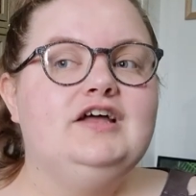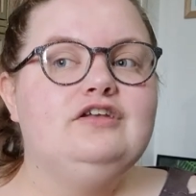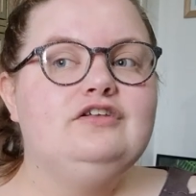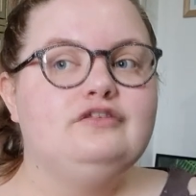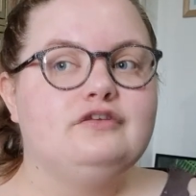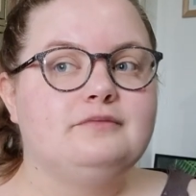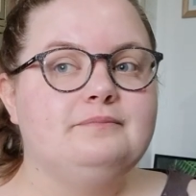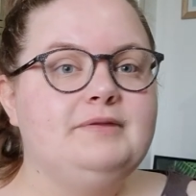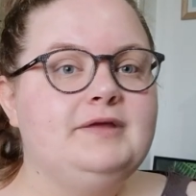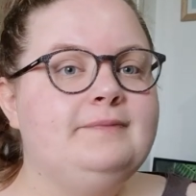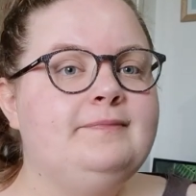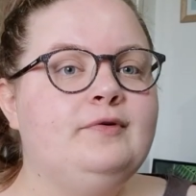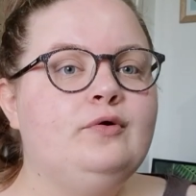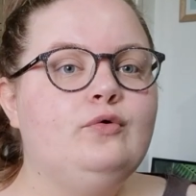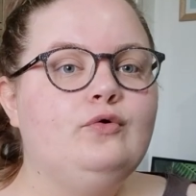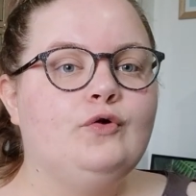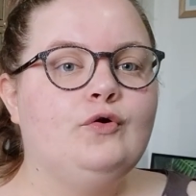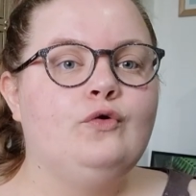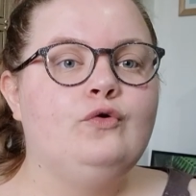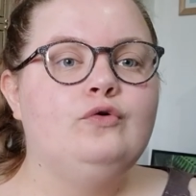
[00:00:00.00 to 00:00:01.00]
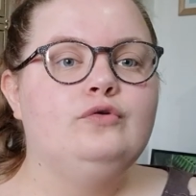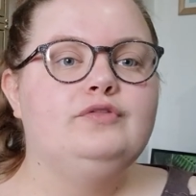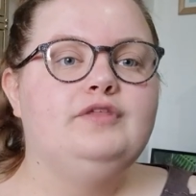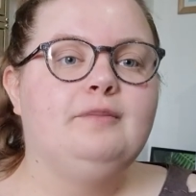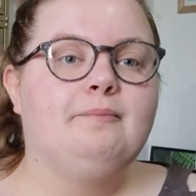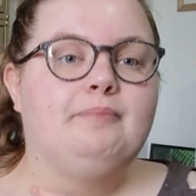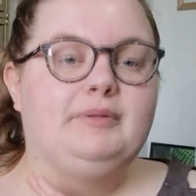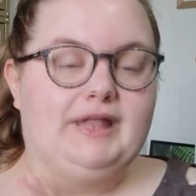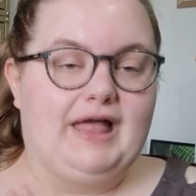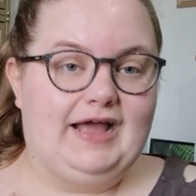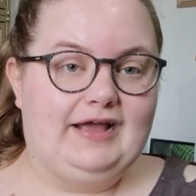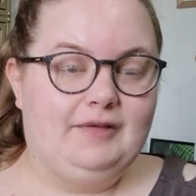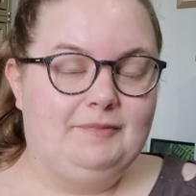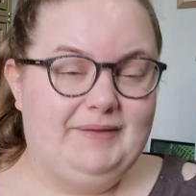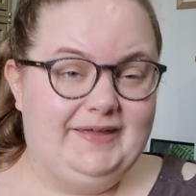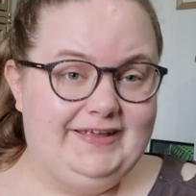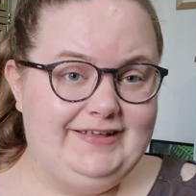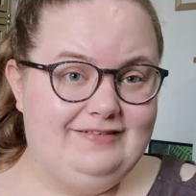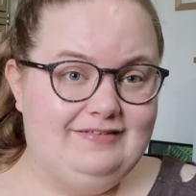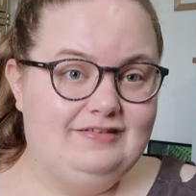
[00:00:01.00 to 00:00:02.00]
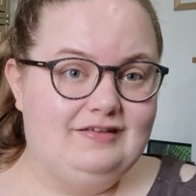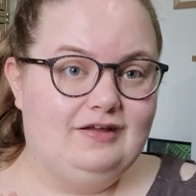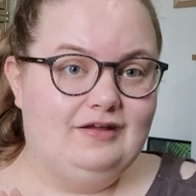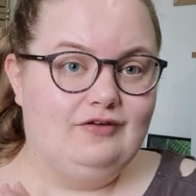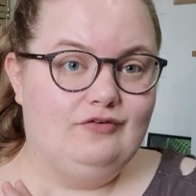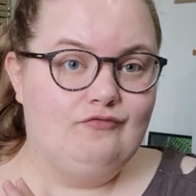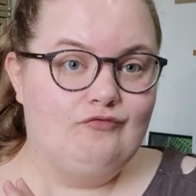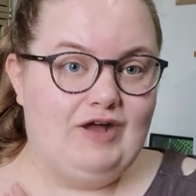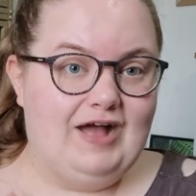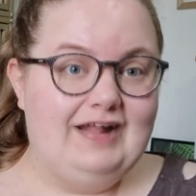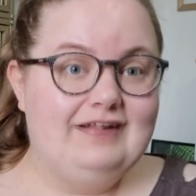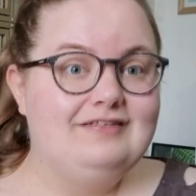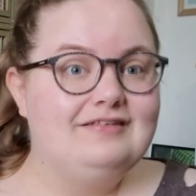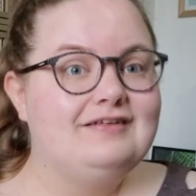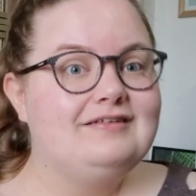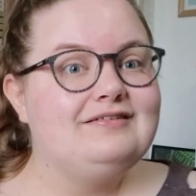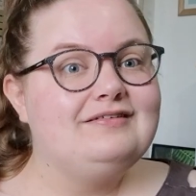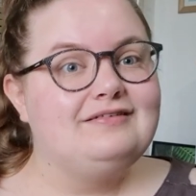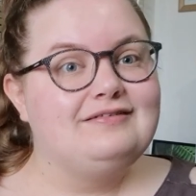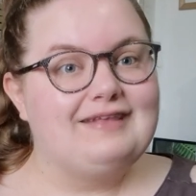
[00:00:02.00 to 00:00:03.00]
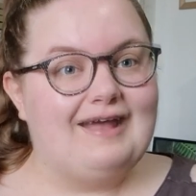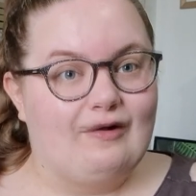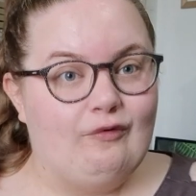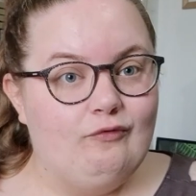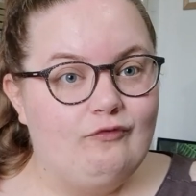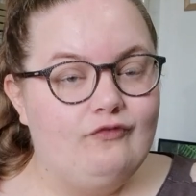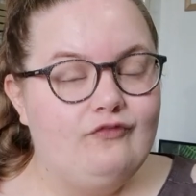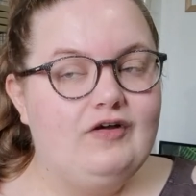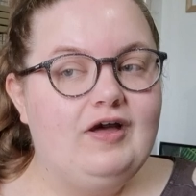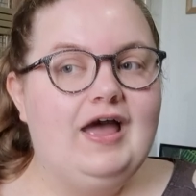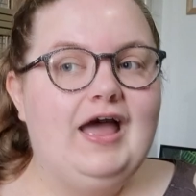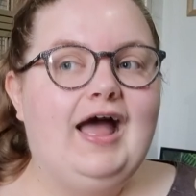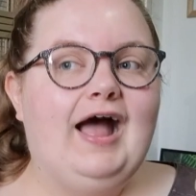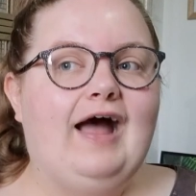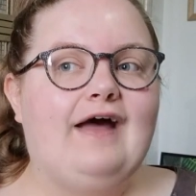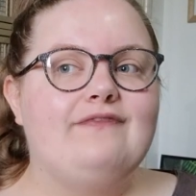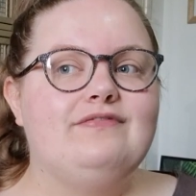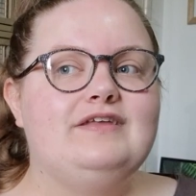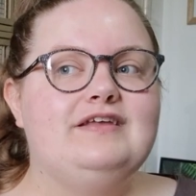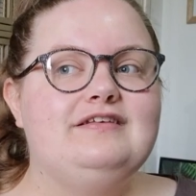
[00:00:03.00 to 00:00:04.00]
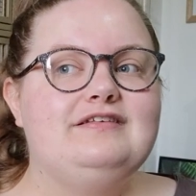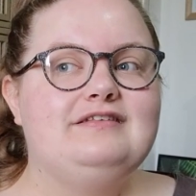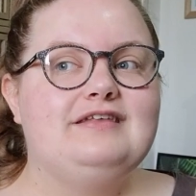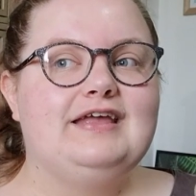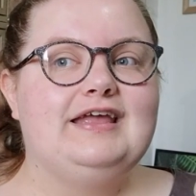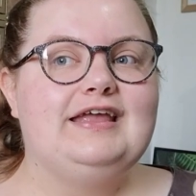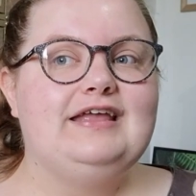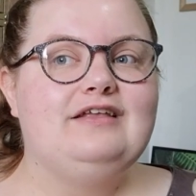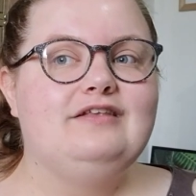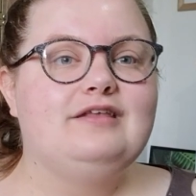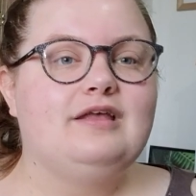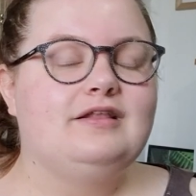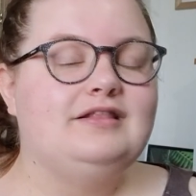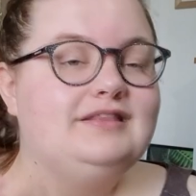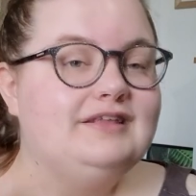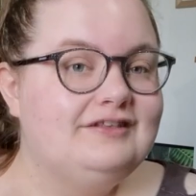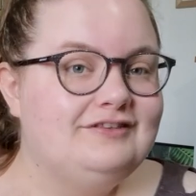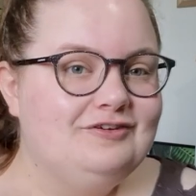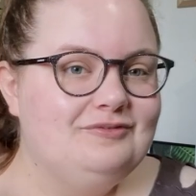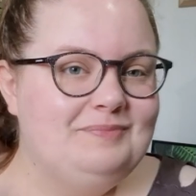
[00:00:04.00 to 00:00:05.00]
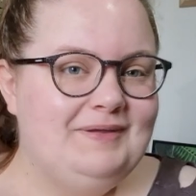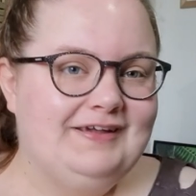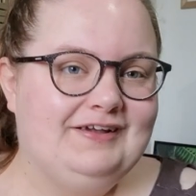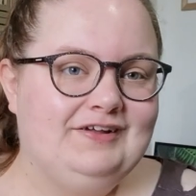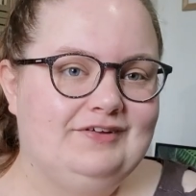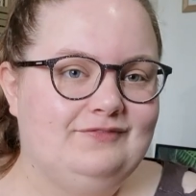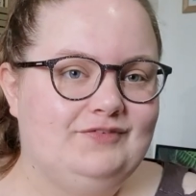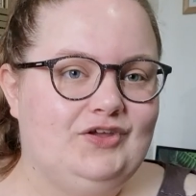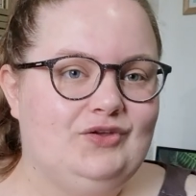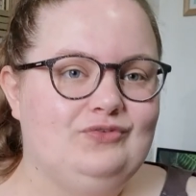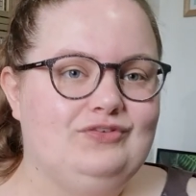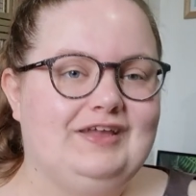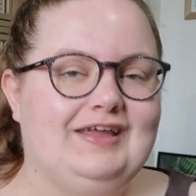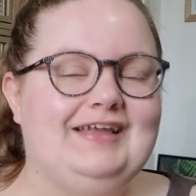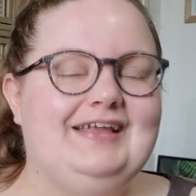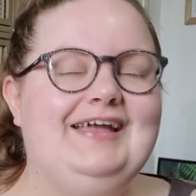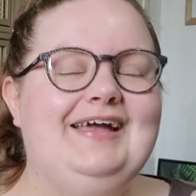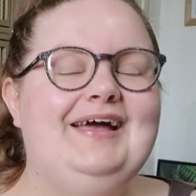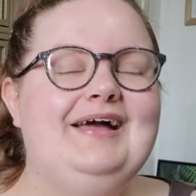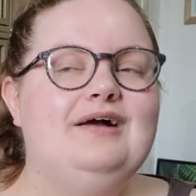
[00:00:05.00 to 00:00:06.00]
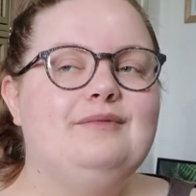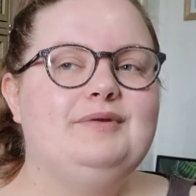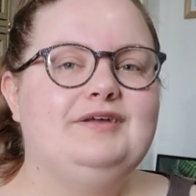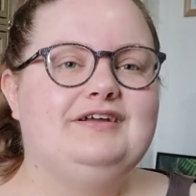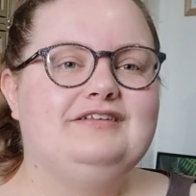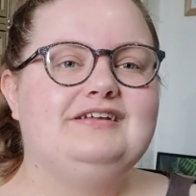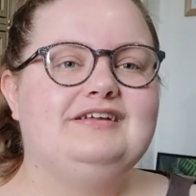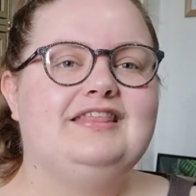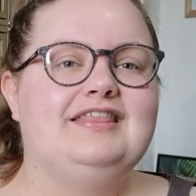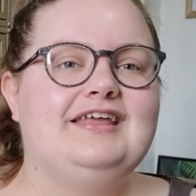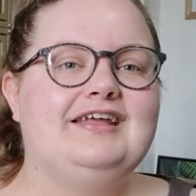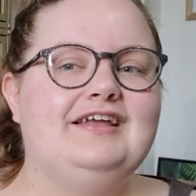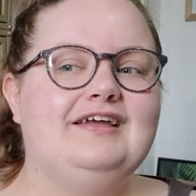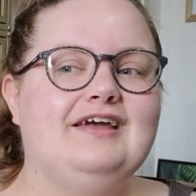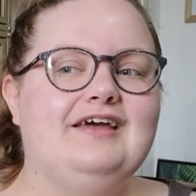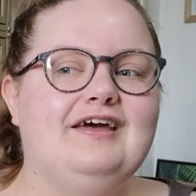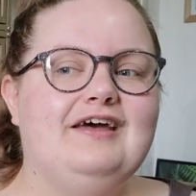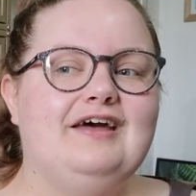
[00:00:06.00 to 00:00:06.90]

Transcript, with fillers: Some people call the black-based rats self, and this is a little bit confusing because I think